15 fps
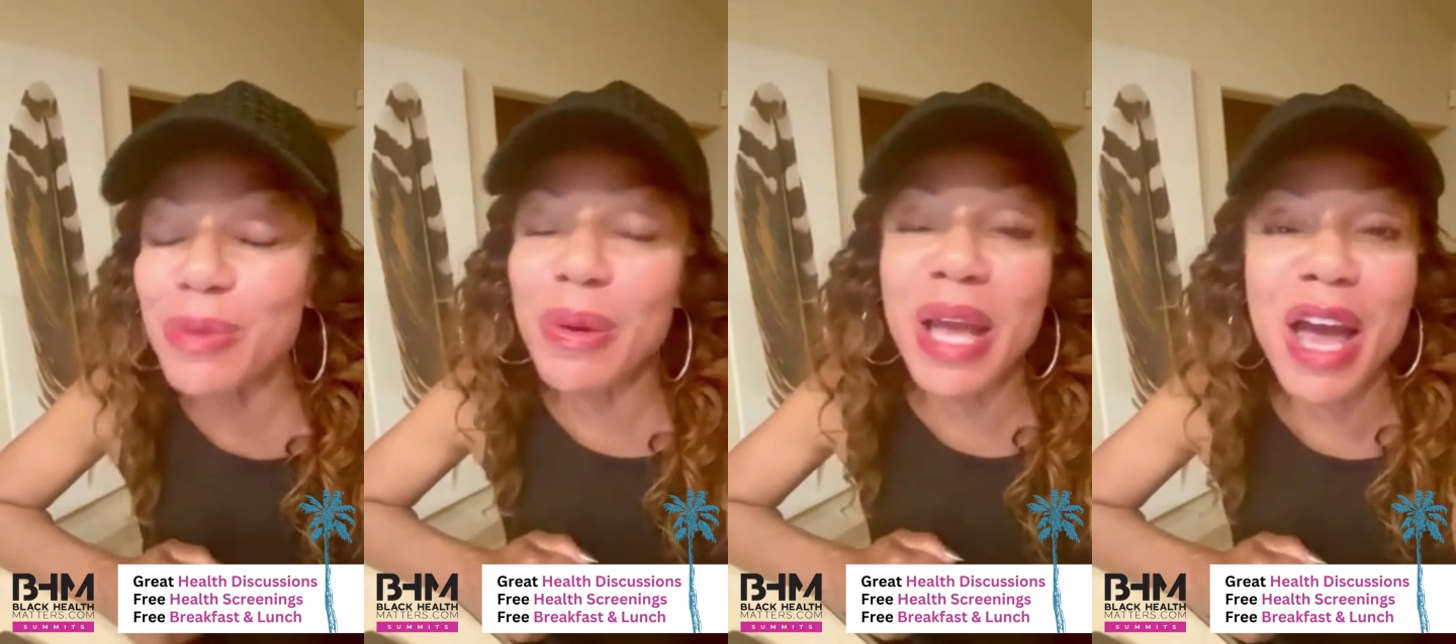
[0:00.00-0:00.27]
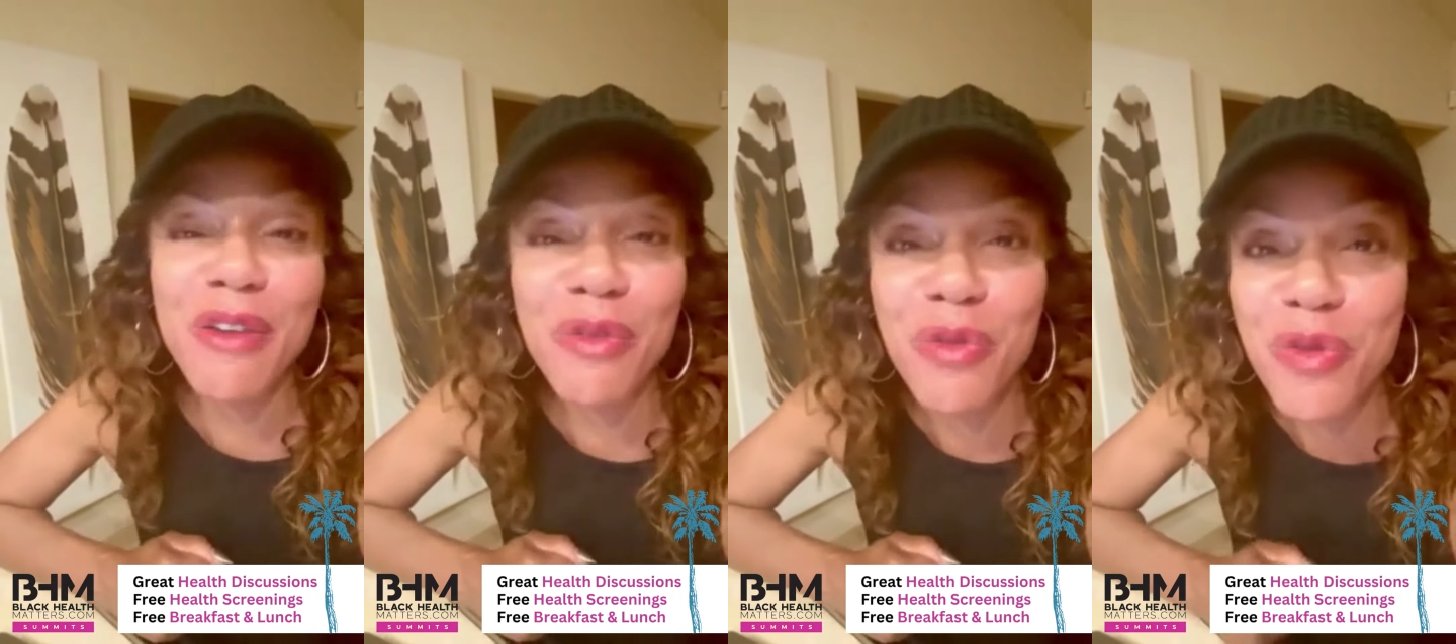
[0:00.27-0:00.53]
We
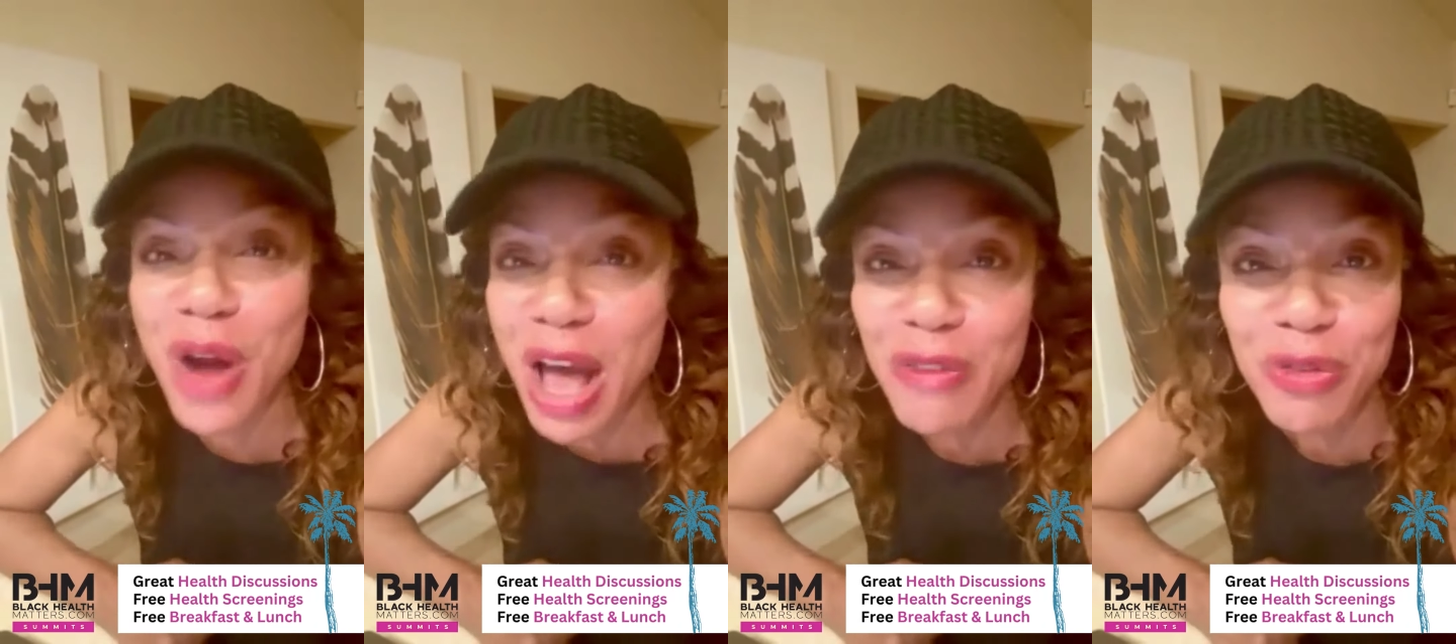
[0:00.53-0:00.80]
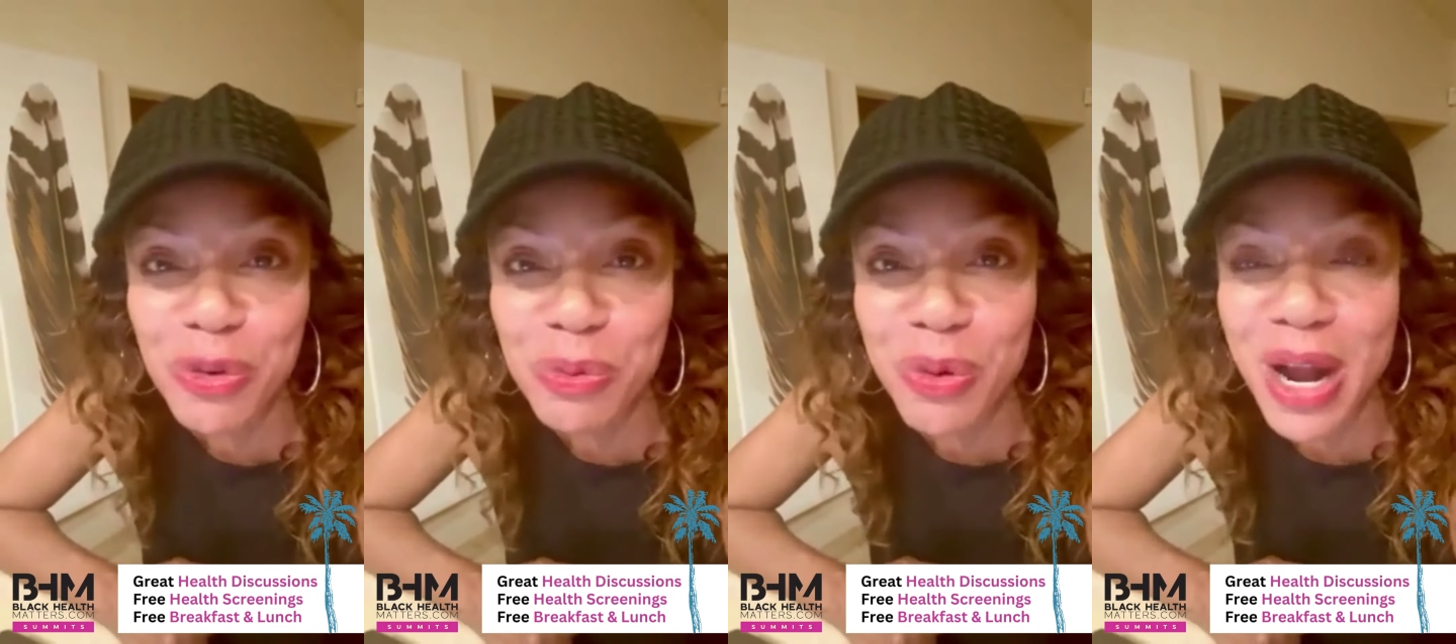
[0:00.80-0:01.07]
have
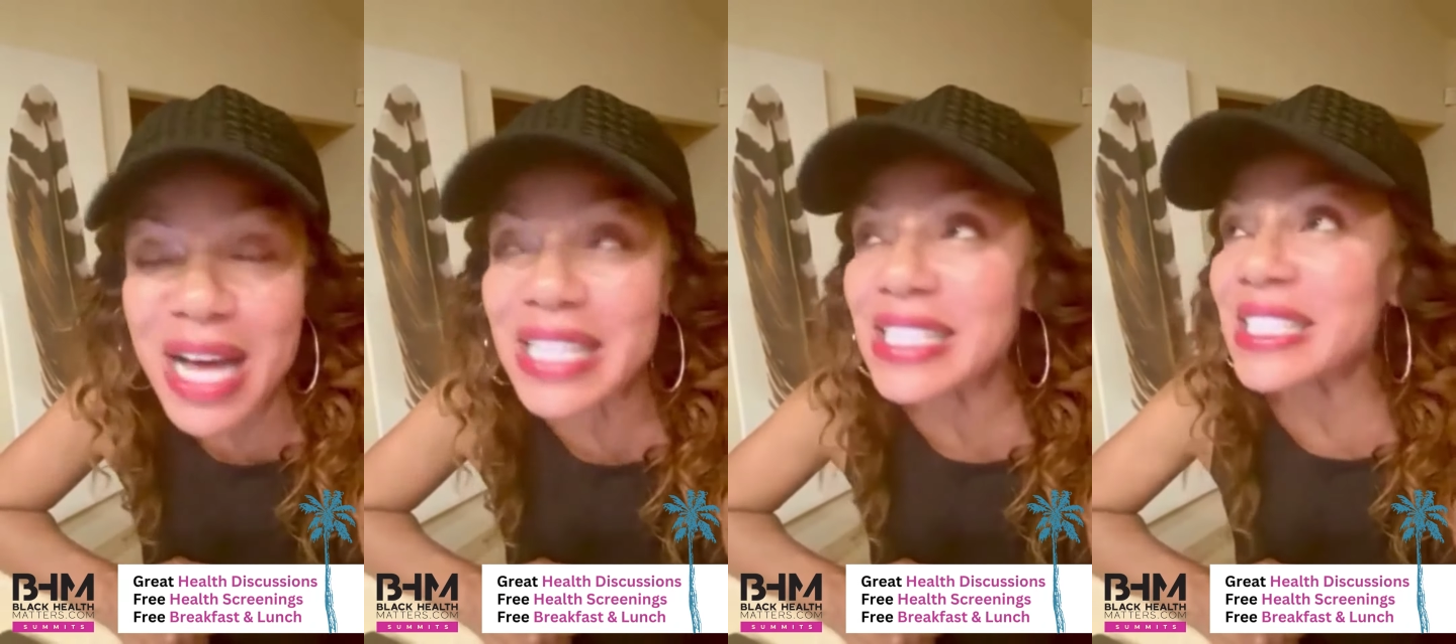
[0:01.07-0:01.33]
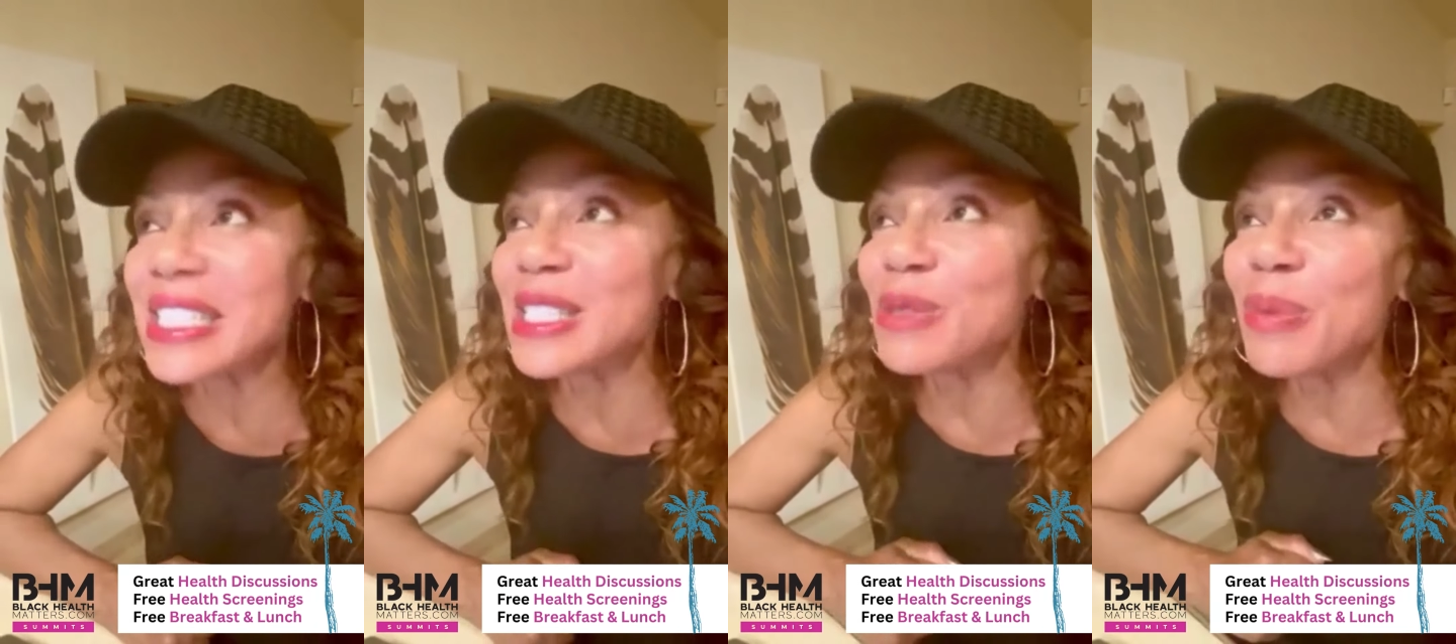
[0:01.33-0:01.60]
raffle
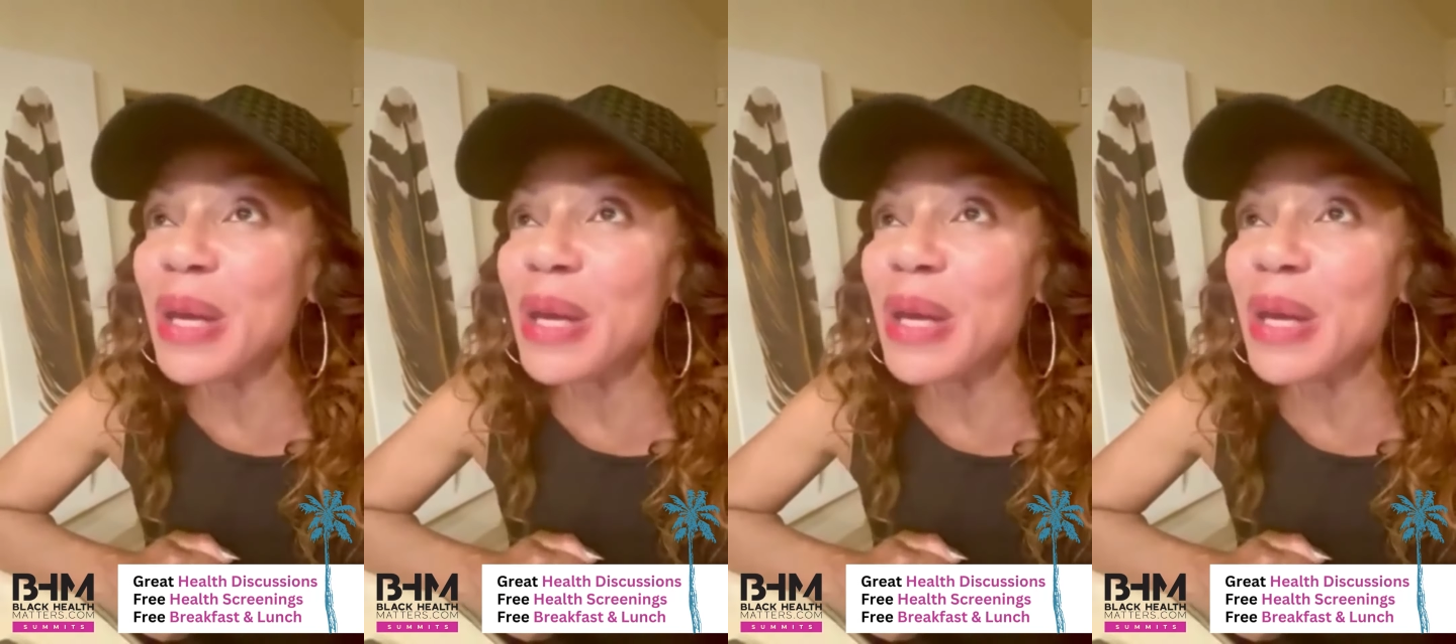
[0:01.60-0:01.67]
prizes.